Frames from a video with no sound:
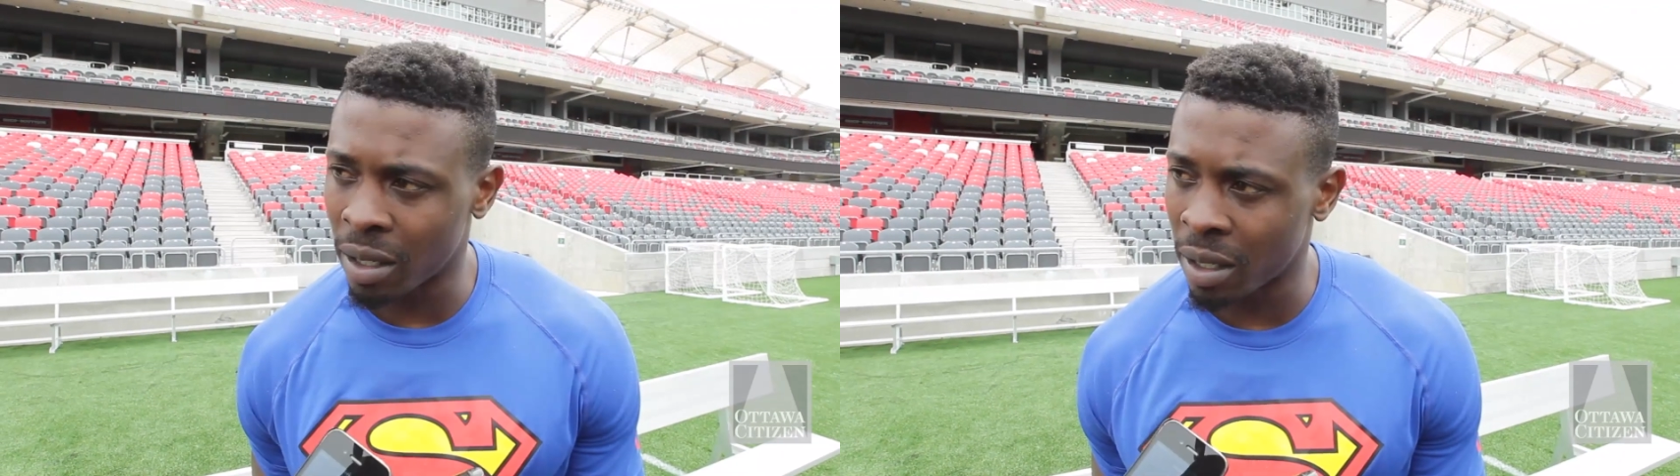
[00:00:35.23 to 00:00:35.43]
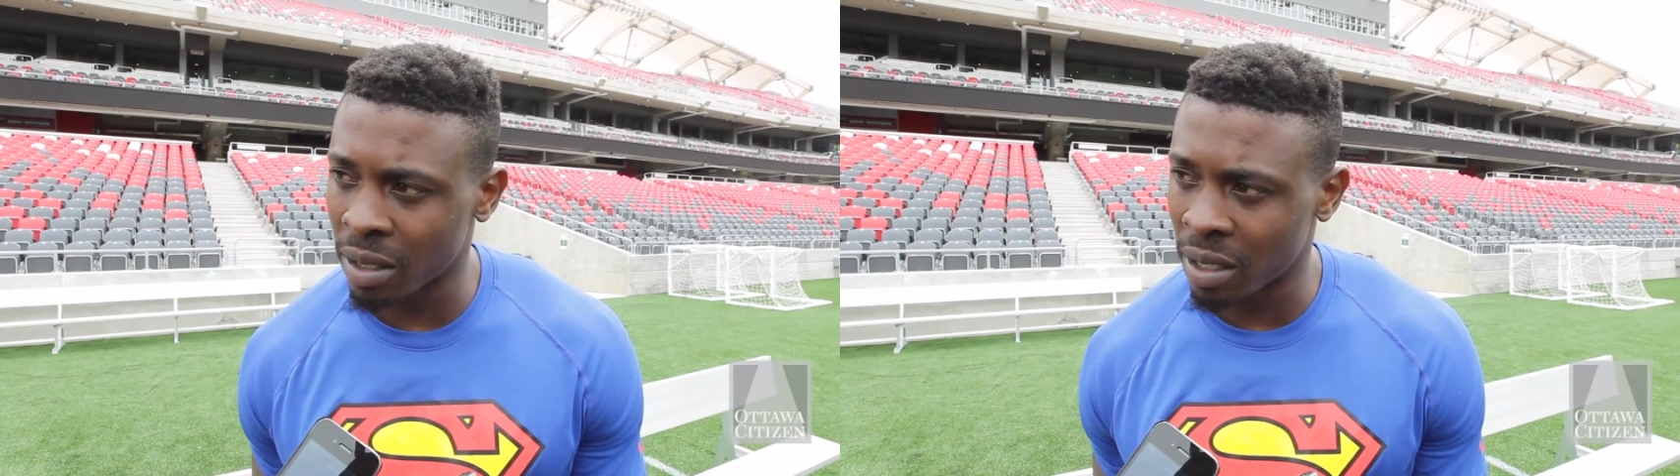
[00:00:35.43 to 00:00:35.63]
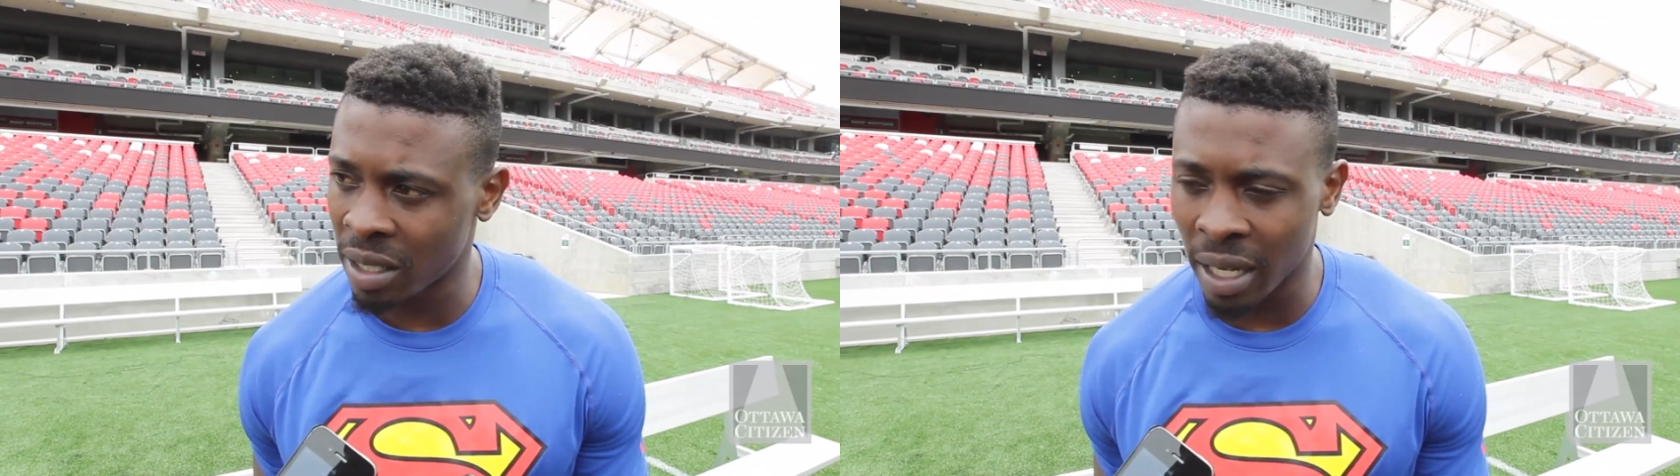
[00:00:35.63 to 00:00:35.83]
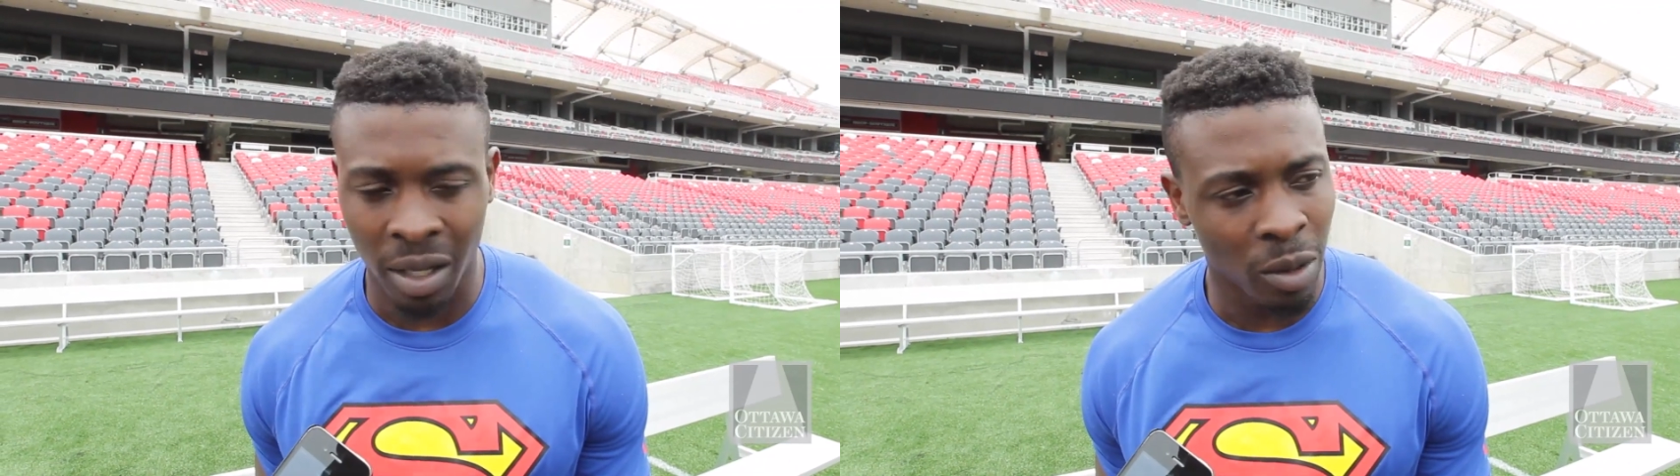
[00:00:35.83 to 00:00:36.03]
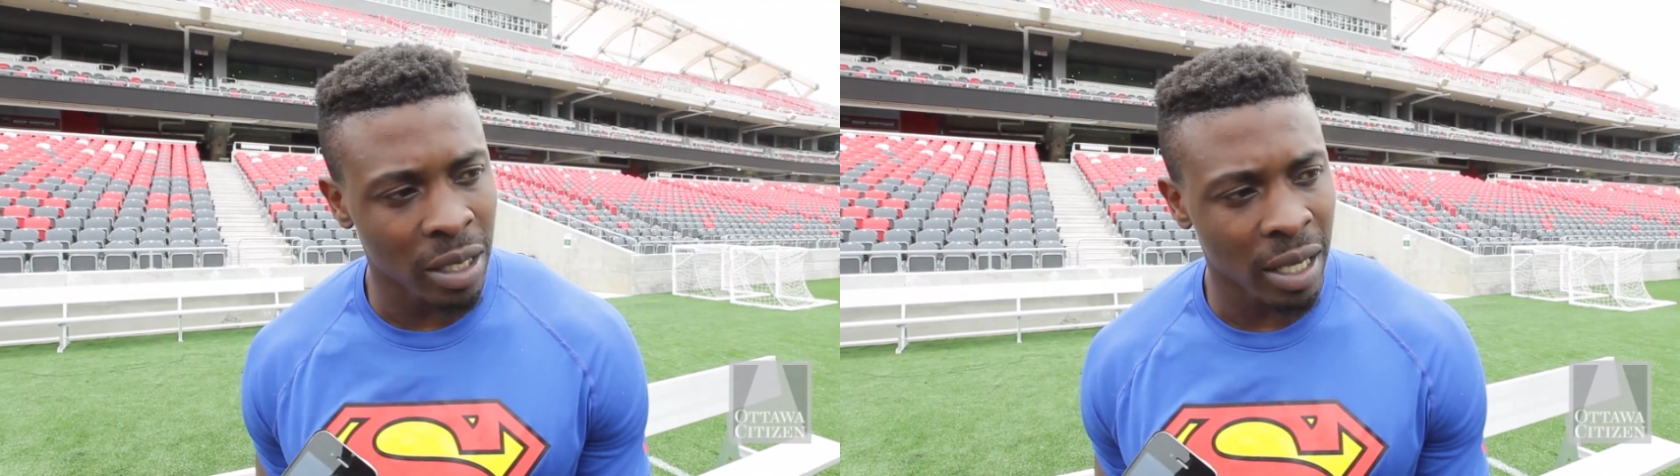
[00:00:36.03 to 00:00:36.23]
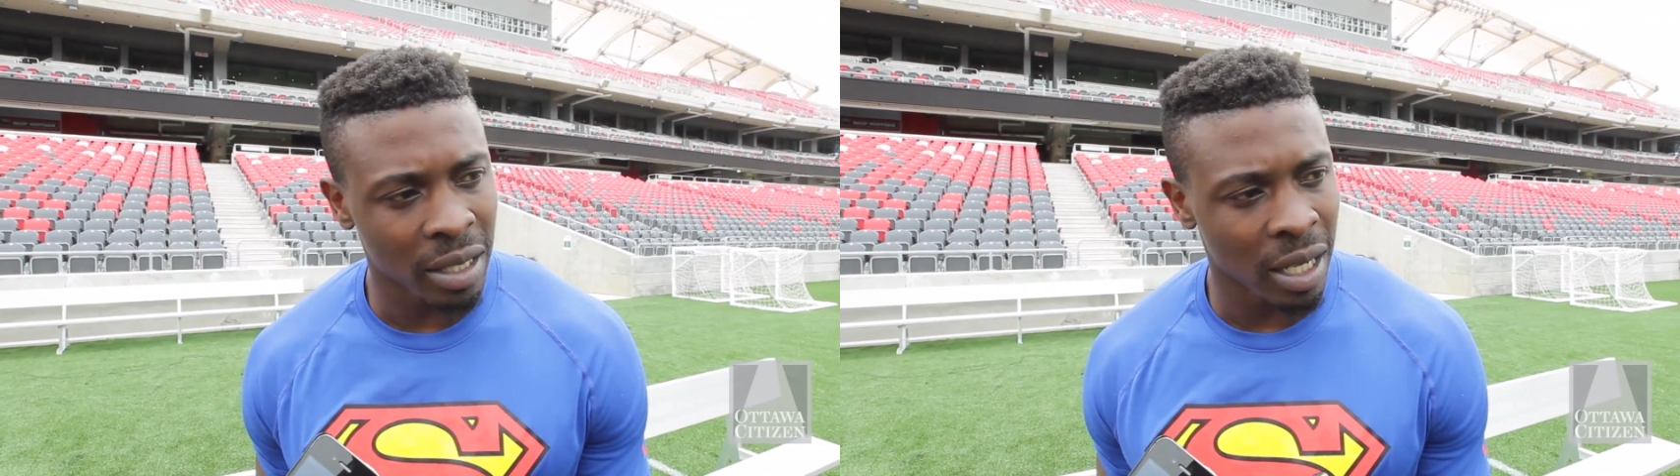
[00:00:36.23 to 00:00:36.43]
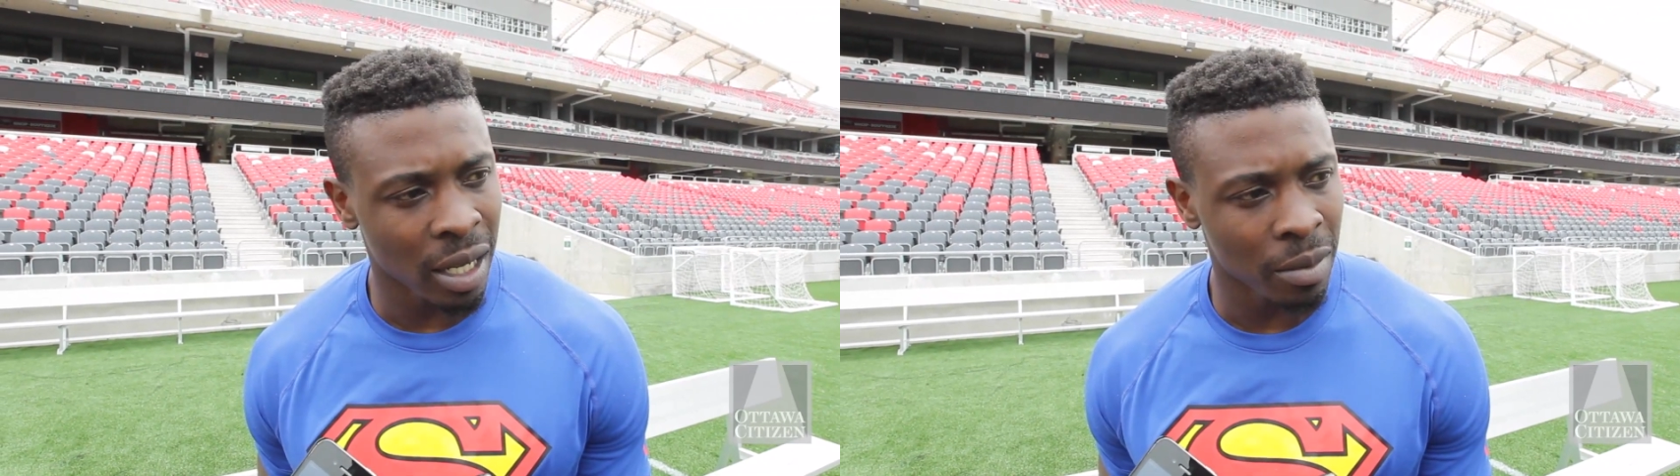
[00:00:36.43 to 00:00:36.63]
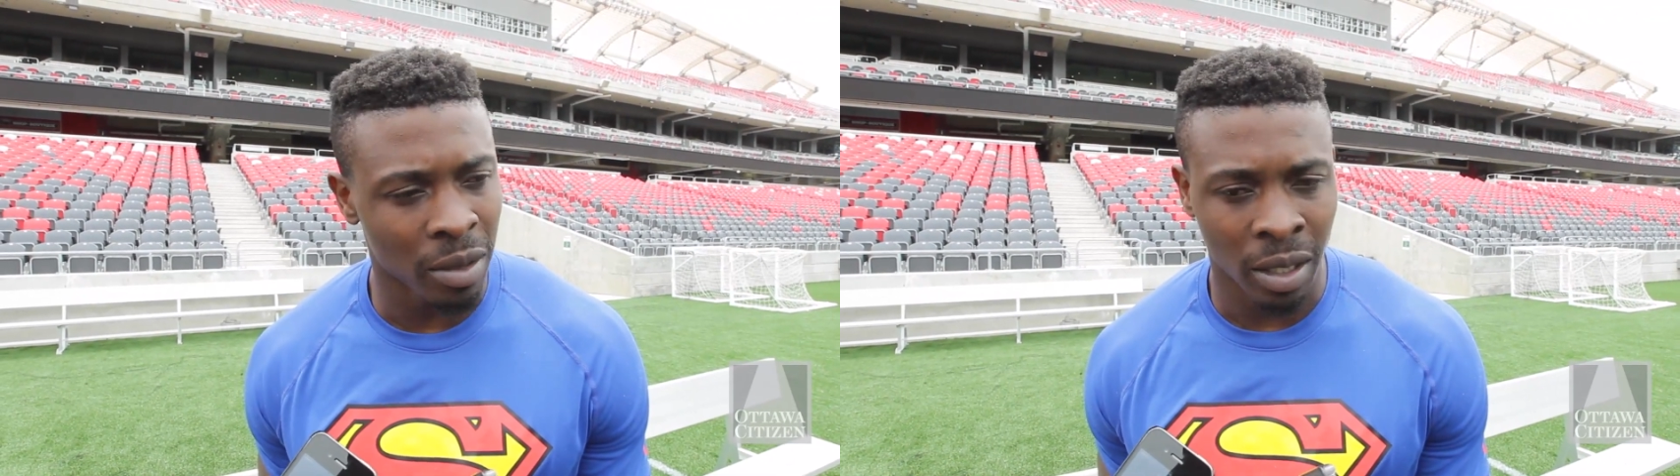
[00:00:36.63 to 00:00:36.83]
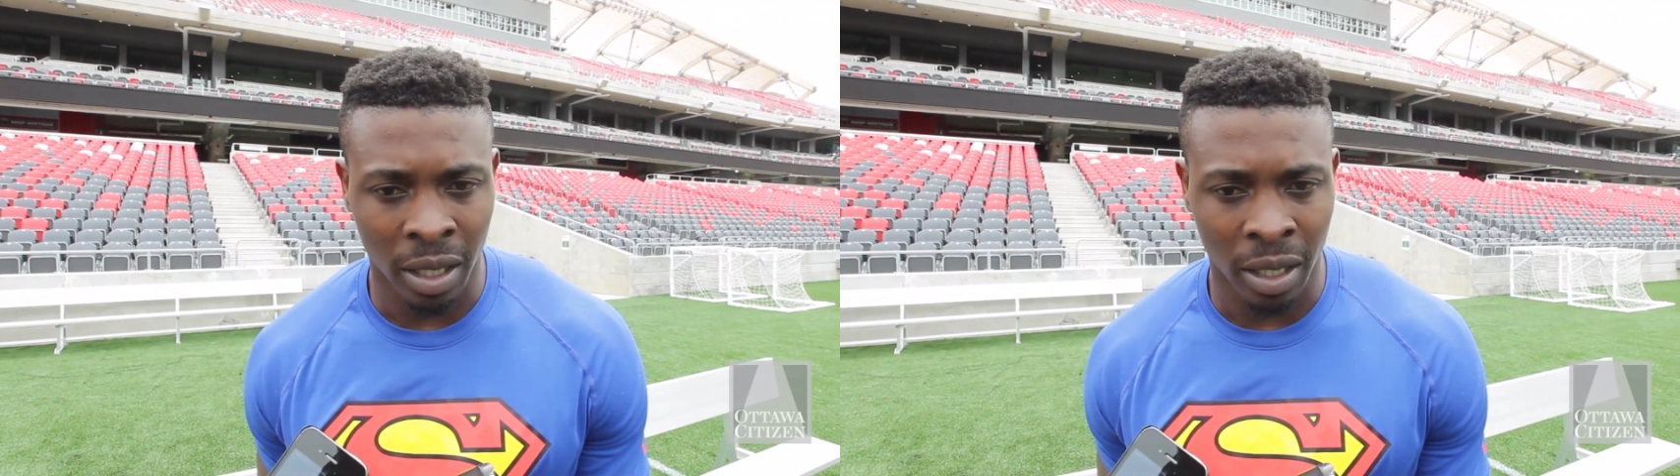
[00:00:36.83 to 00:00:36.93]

Uh, just taking it one day at a time